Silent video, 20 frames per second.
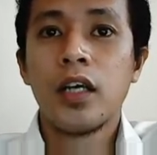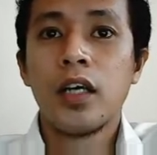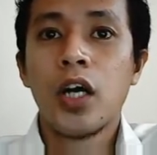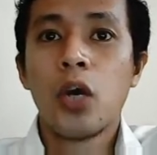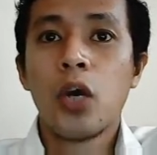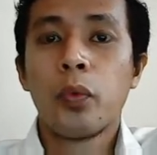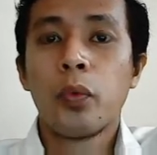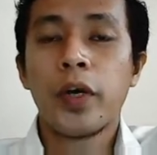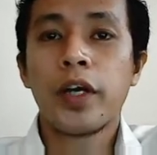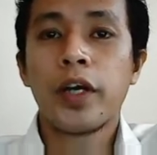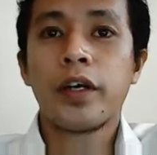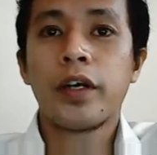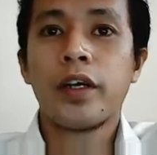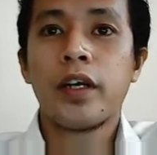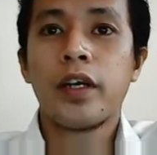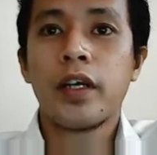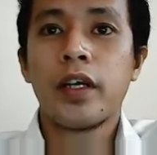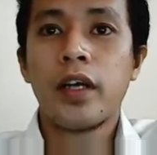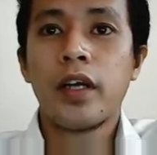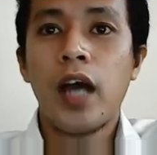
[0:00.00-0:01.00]
were
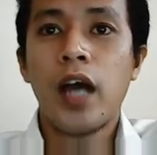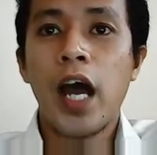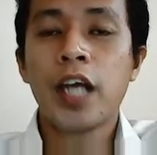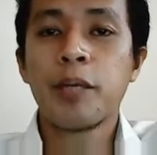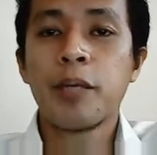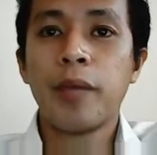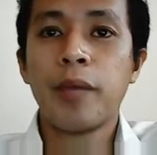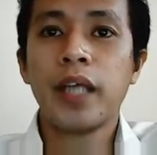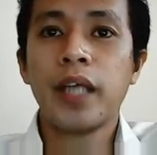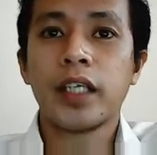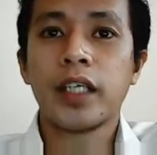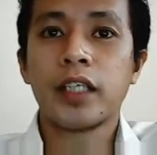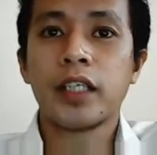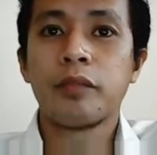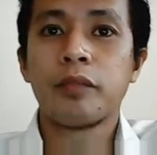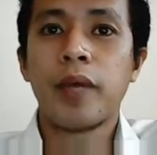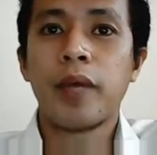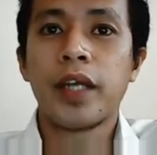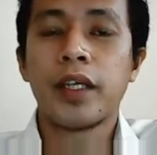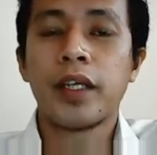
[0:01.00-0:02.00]
animated
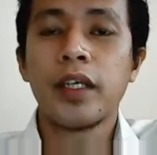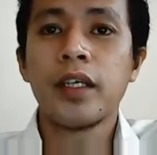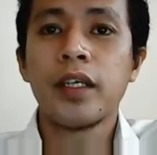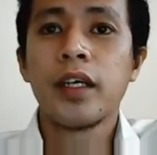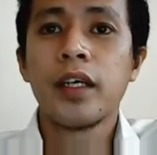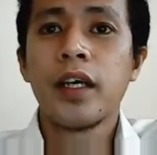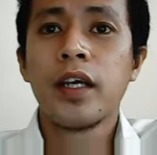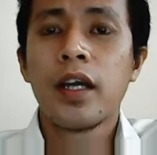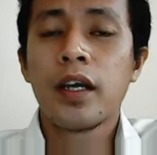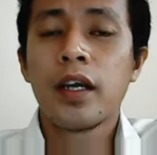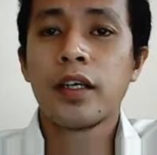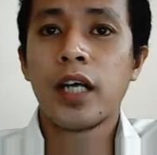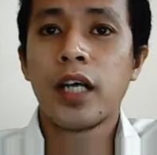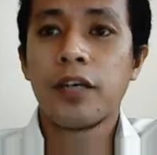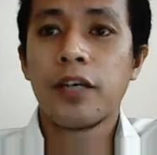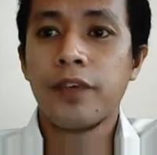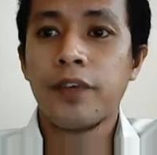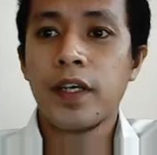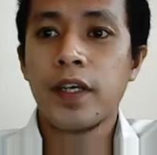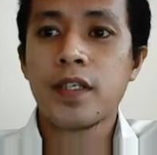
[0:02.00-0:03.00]
by the
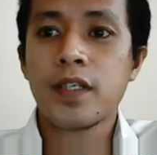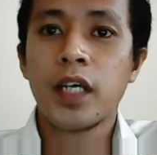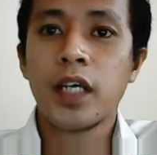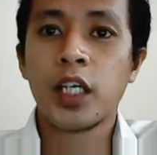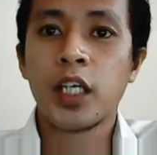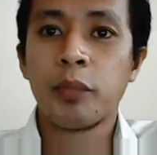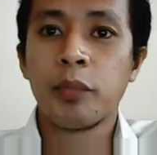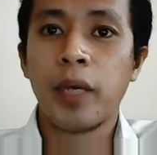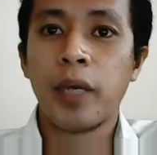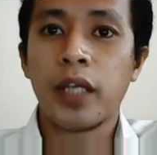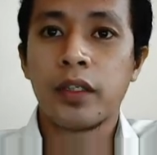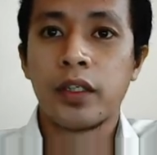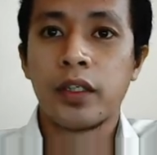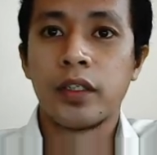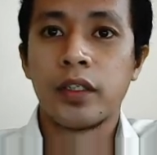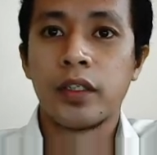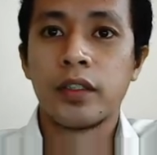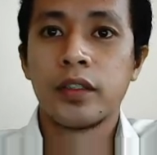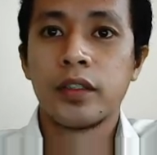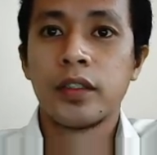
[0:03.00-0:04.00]
graphics animator.
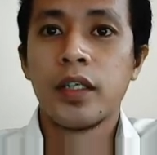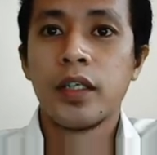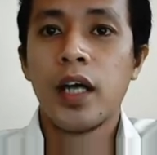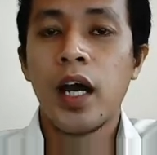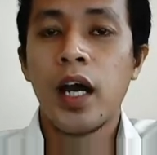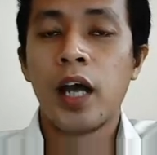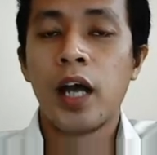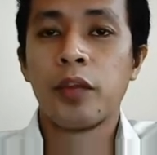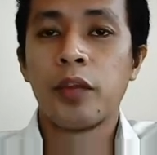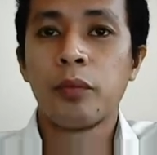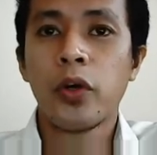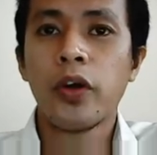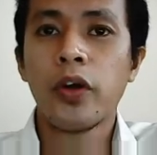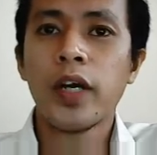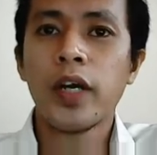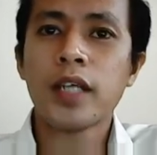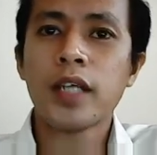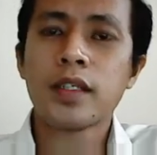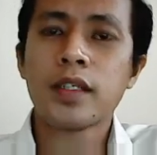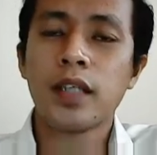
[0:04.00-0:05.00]
And more or
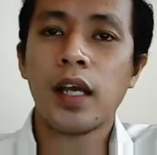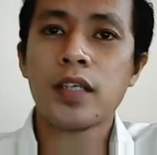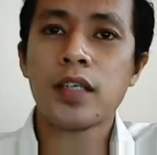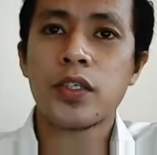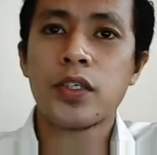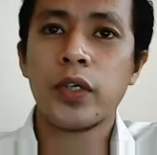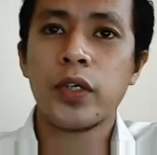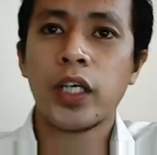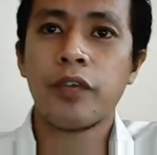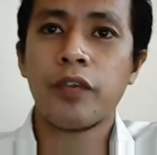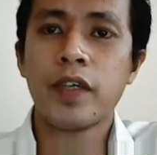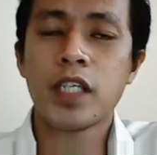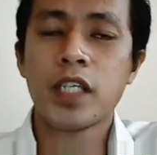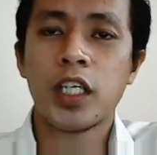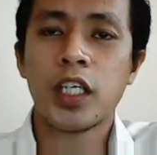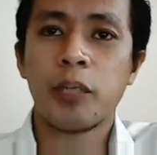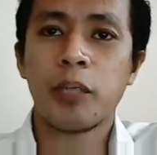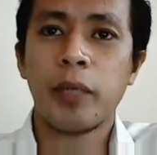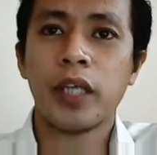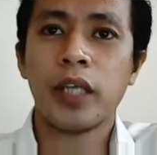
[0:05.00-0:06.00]
less, class, your graphics
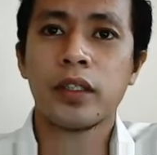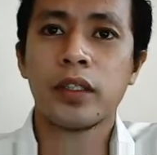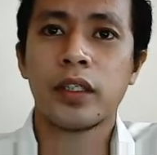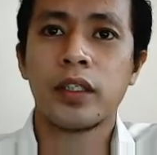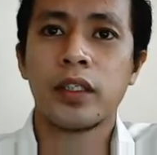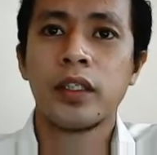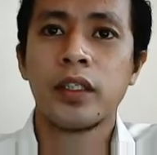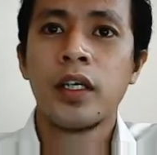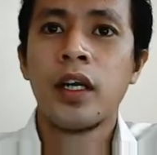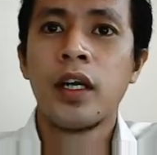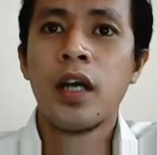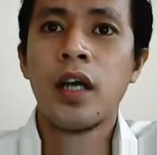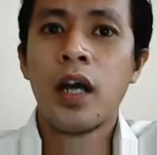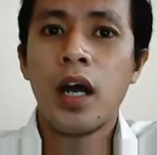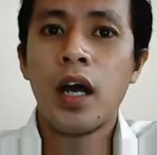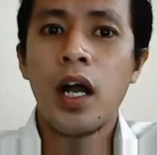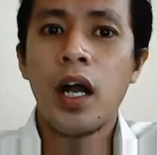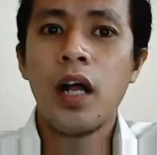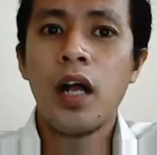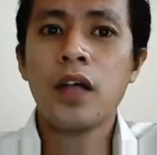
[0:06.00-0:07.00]
animator
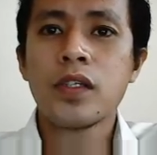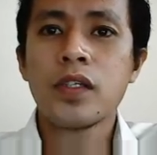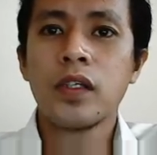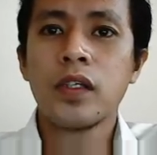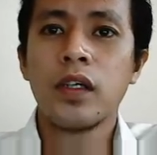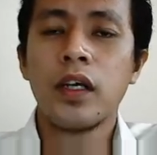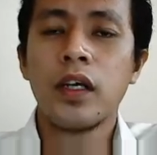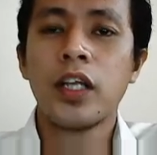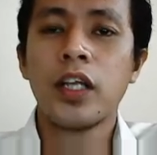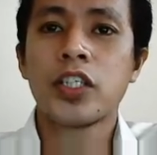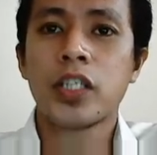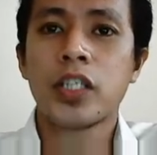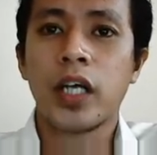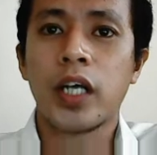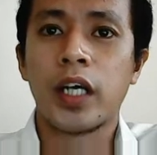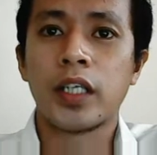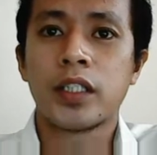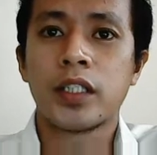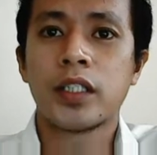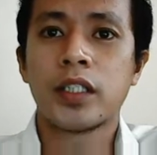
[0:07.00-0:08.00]
are also in
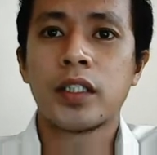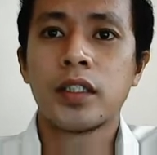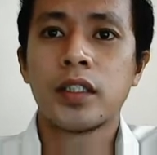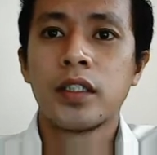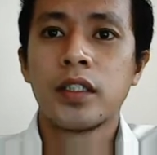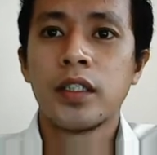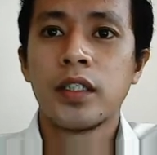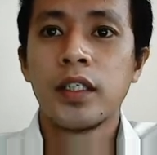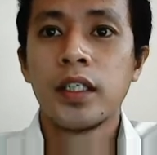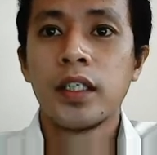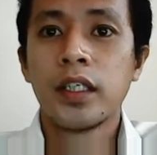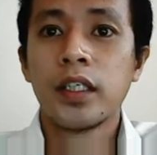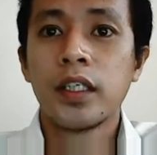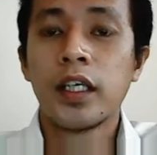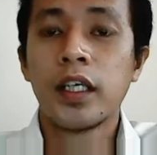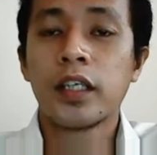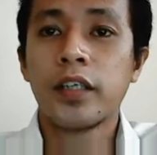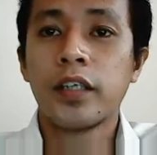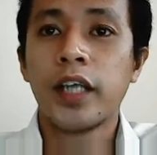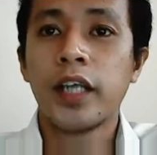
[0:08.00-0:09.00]
charge in
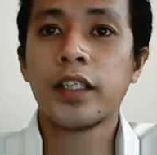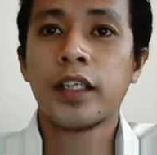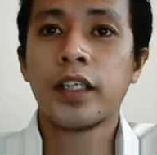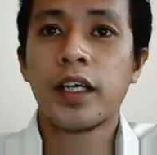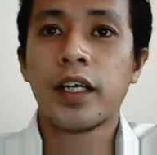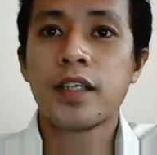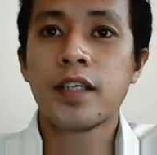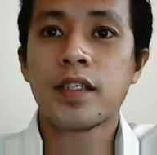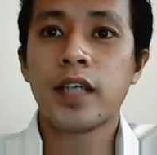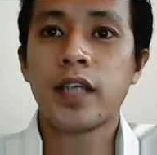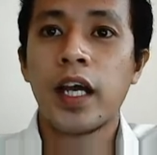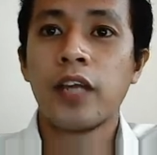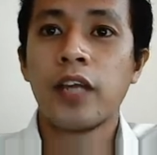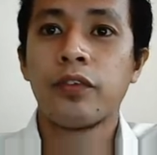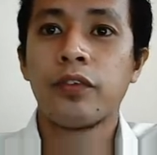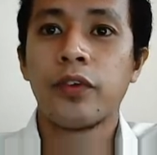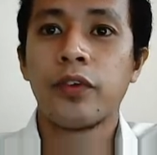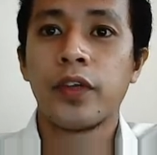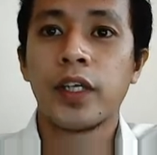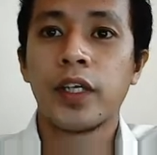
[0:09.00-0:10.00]
creating the design
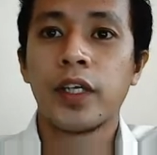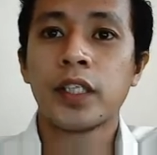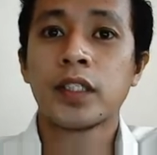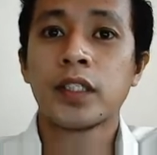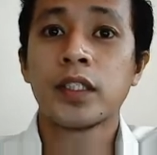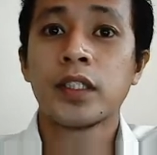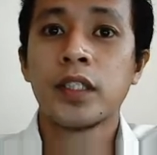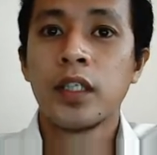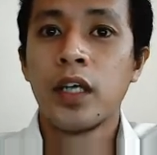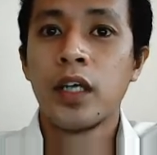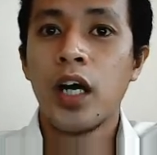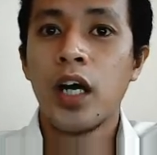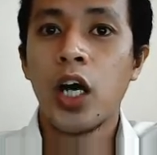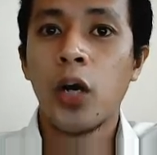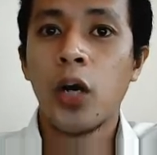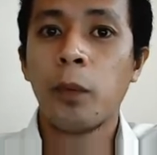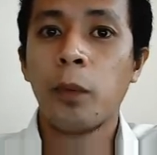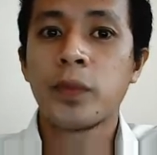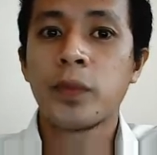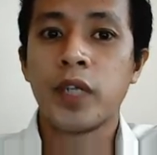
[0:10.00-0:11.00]
for these
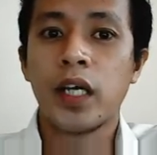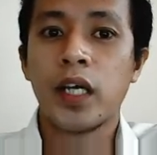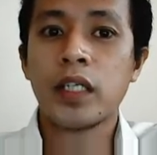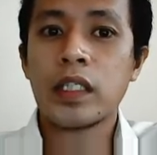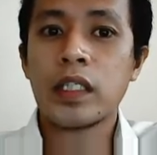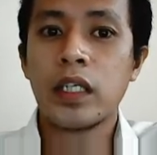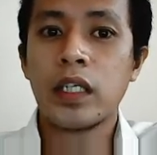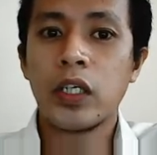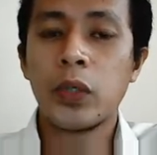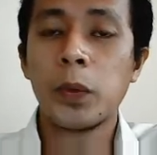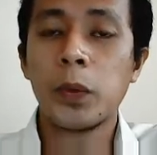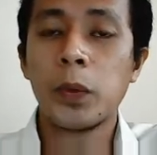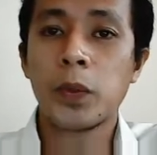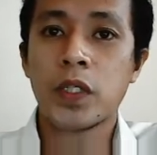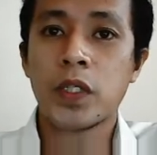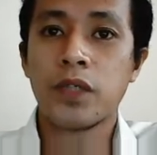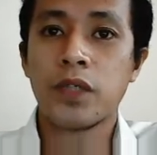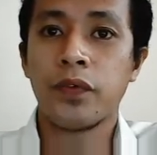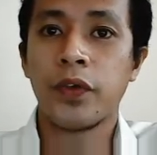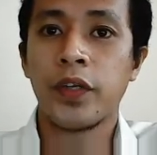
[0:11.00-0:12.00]
objects used
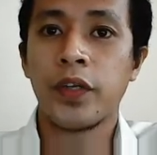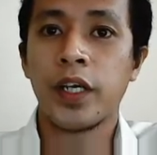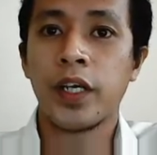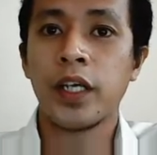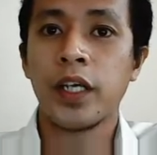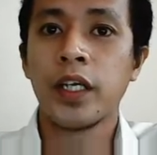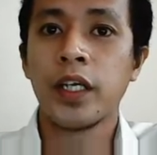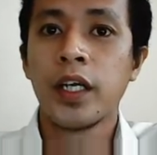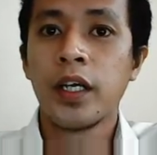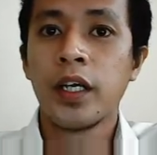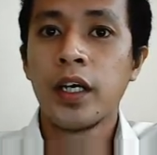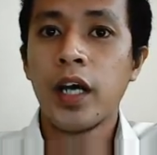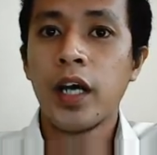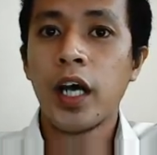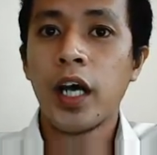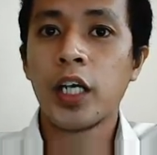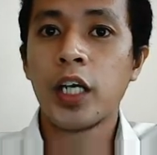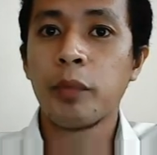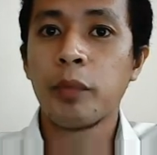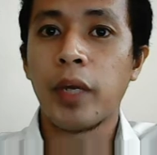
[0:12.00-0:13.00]
for the
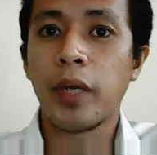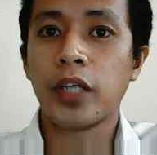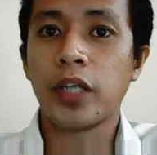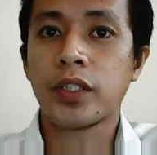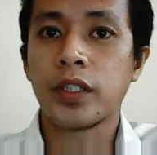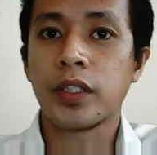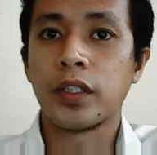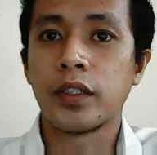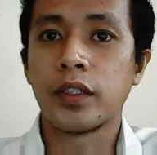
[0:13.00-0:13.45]
animation.